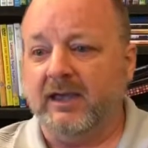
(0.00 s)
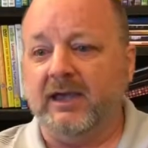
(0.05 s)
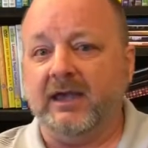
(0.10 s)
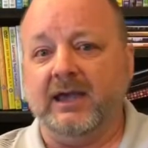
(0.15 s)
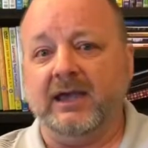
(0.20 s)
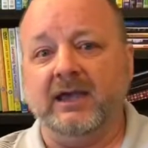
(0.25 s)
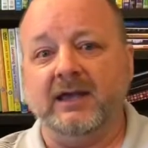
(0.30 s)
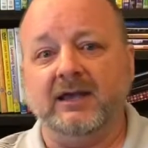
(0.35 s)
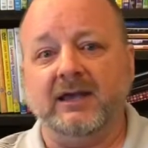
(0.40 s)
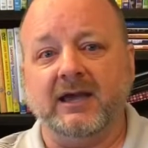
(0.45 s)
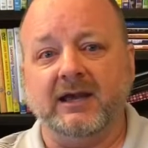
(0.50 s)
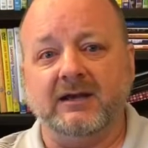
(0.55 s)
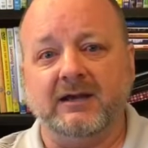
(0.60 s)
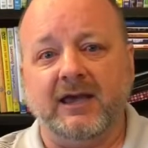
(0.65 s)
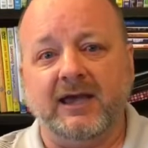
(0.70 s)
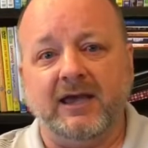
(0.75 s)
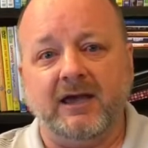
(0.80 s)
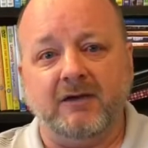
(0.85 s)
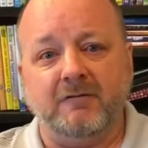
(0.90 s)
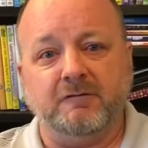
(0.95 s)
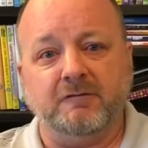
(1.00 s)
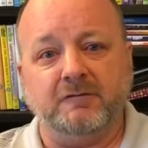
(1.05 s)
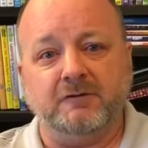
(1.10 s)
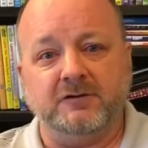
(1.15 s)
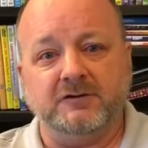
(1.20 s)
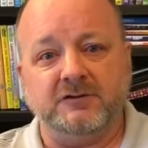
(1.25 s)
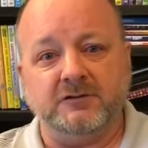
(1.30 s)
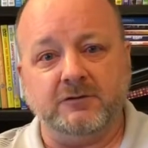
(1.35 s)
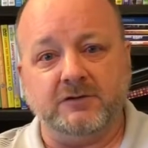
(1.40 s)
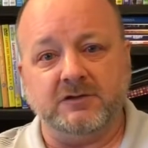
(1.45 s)
and I'd have the
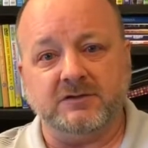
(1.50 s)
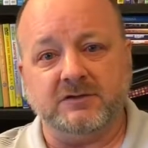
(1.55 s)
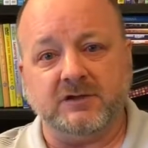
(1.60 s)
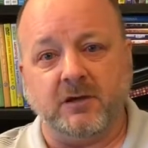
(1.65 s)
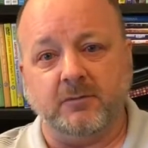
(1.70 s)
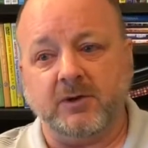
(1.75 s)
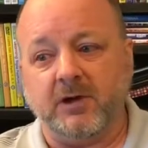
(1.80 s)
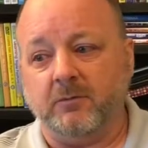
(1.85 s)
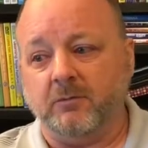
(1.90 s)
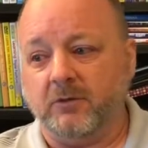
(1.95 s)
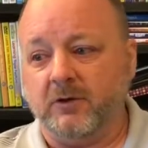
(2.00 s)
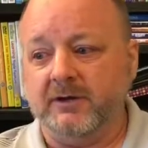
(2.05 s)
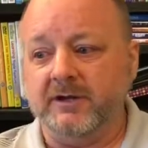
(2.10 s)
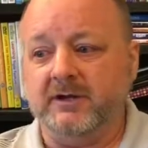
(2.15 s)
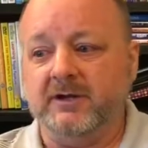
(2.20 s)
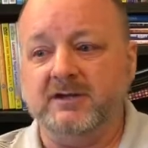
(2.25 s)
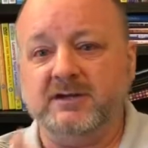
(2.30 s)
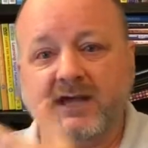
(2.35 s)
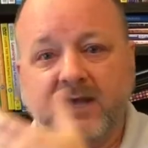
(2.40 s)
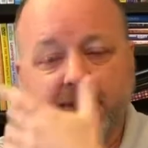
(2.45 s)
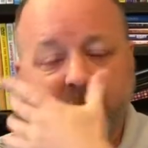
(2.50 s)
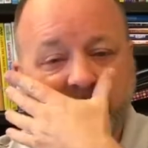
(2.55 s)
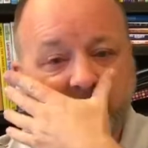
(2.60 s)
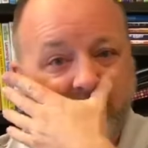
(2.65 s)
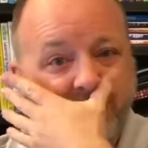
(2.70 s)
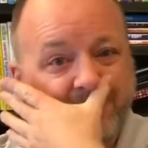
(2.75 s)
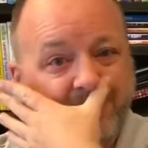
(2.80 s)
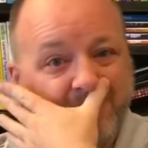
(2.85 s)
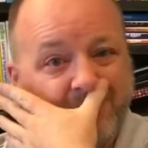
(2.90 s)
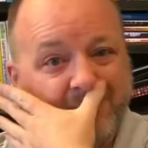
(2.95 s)
students come up one at a time to the
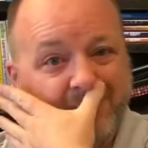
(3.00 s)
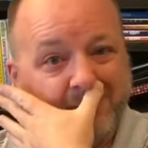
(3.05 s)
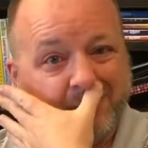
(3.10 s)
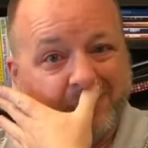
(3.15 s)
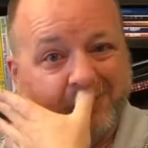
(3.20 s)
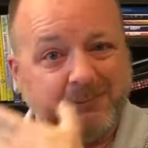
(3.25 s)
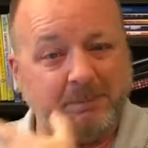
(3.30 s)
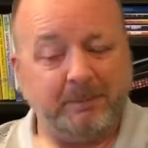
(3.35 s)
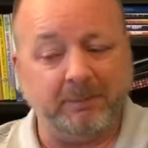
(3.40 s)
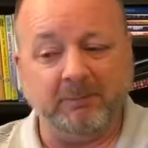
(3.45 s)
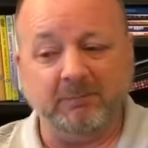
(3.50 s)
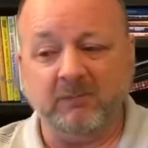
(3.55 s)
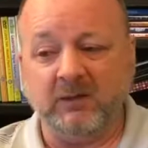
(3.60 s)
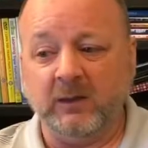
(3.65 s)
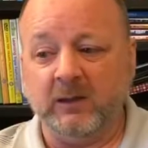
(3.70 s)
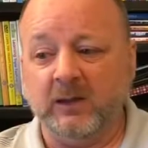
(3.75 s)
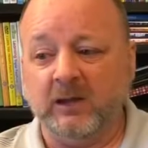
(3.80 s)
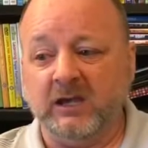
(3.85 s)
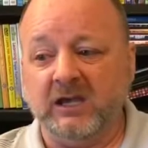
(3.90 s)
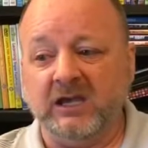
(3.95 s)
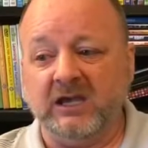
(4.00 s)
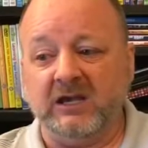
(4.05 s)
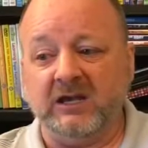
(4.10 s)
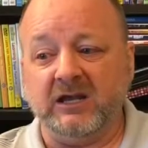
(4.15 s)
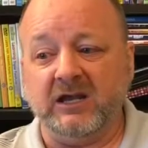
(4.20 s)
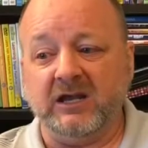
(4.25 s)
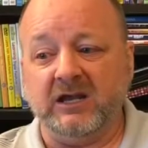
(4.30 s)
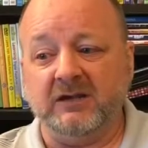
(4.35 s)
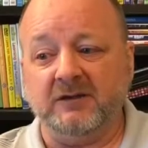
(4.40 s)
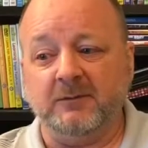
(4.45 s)
front of the room, and
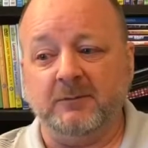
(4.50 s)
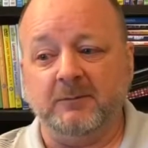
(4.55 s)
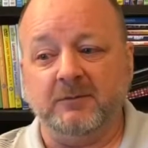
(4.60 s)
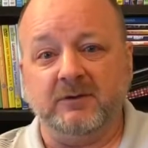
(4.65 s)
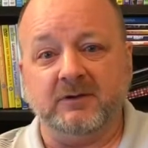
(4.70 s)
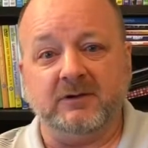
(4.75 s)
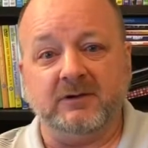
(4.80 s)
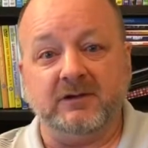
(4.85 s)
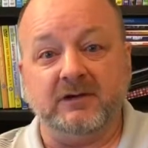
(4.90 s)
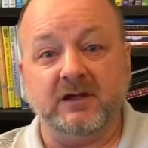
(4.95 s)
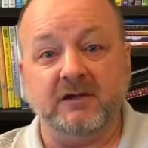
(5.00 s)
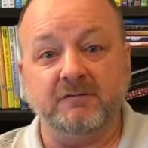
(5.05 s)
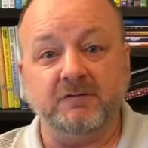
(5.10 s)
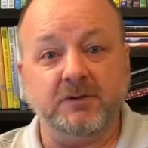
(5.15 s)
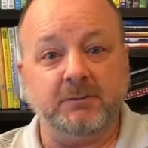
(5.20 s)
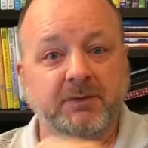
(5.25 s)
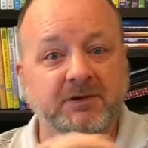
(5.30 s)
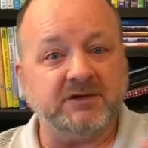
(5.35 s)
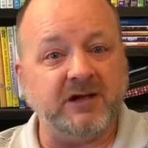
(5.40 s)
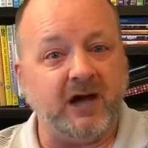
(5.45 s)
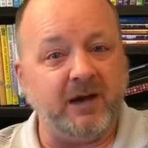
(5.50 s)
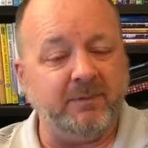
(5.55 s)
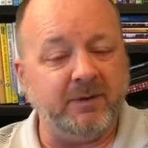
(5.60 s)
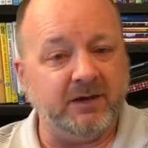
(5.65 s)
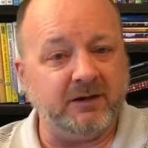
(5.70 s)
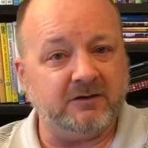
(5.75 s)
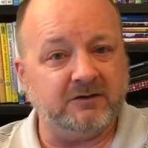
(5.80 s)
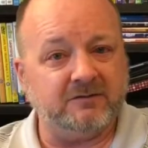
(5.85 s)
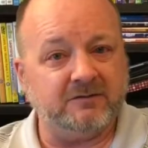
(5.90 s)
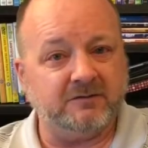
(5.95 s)
I'd give them a
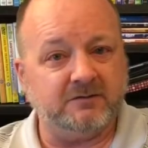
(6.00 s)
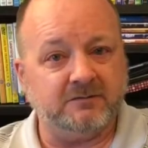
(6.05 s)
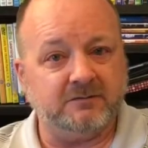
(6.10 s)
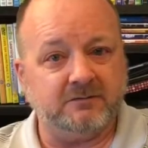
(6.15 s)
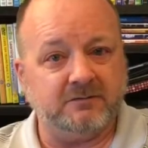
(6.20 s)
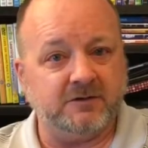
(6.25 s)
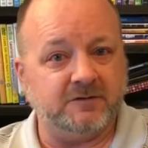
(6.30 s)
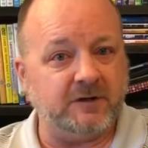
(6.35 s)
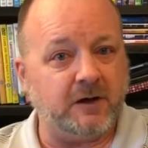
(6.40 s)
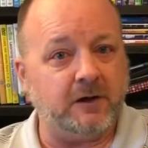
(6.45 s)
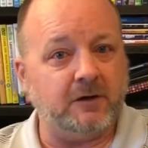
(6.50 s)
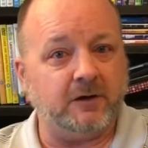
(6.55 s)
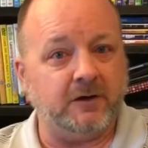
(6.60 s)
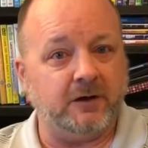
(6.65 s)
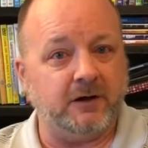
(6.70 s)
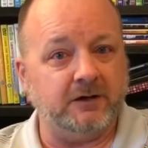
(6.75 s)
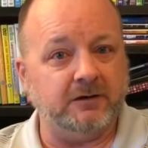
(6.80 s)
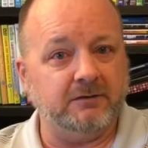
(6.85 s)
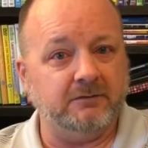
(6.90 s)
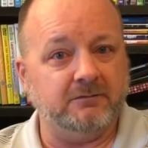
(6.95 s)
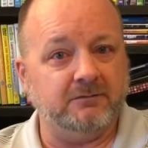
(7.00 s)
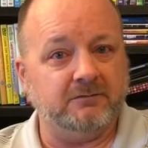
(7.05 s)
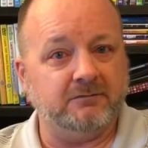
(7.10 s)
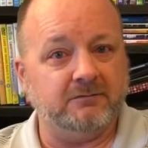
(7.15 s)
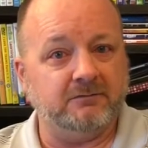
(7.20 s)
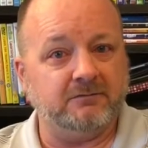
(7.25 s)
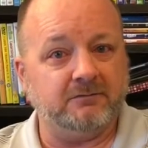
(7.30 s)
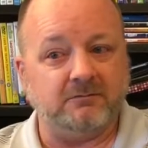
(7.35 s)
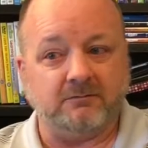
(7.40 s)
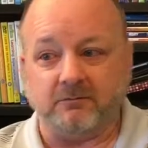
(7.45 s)
topic to talk on
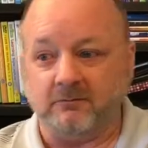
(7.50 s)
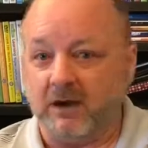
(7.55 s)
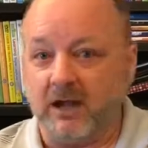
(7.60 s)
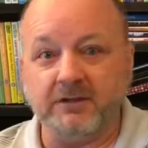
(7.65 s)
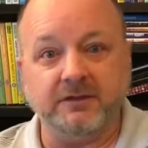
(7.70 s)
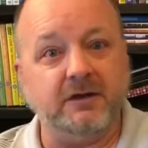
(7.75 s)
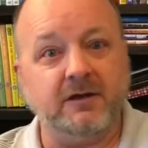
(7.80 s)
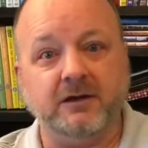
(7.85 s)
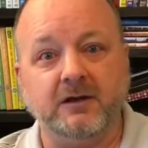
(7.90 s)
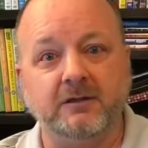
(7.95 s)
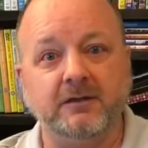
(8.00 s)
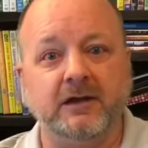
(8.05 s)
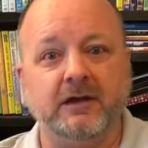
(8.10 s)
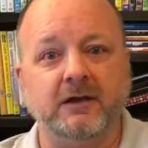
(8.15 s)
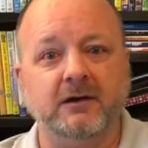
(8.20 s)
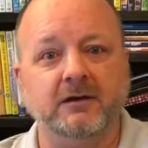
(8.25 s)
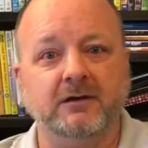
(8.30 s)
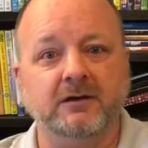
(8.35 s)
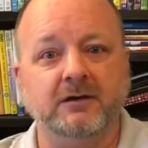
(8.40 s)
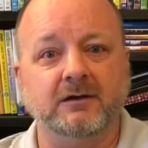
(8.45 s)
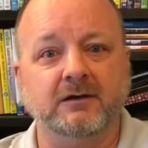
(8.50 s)
right then and there,